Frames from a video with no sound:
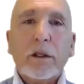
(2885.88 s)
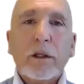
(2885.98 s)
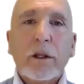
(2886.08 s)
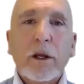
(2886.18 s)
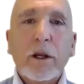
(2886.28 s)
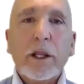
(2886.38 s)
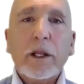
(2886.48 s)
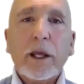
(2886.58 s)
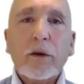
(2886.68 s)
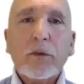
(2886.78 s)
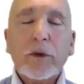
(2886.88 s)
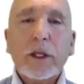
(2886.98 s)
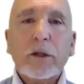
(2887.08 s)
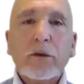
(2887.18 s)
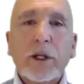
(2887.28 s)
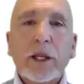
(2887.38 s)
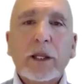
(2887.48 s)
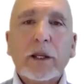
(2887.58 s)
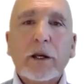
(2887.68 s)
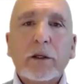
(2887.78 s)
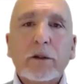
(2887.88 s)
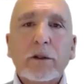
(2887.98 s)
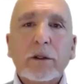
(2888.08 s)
Learning that feeling of letting go.